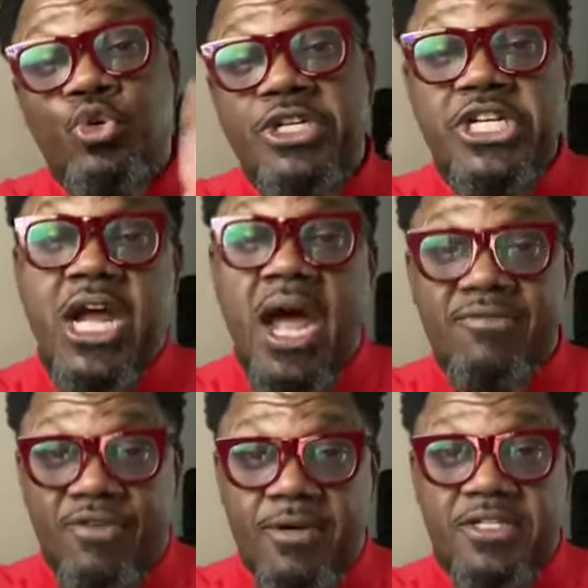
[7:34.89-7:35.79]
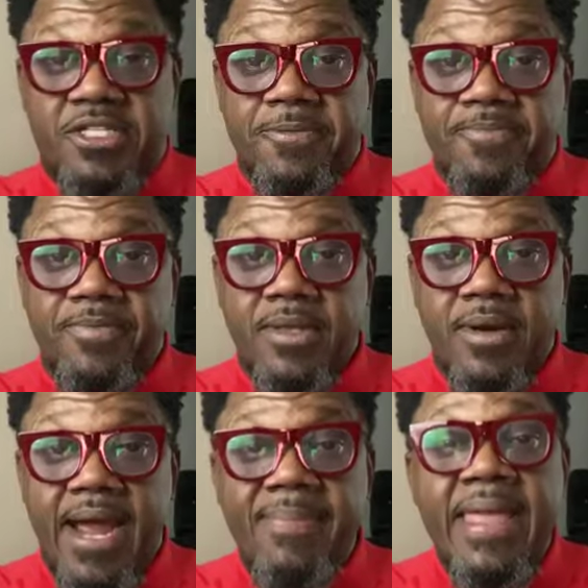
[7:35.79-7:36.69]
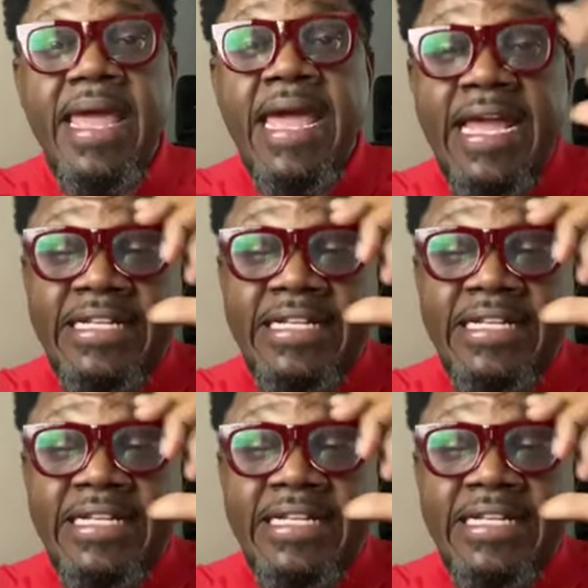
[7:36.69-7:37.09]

Jewish converts. All right.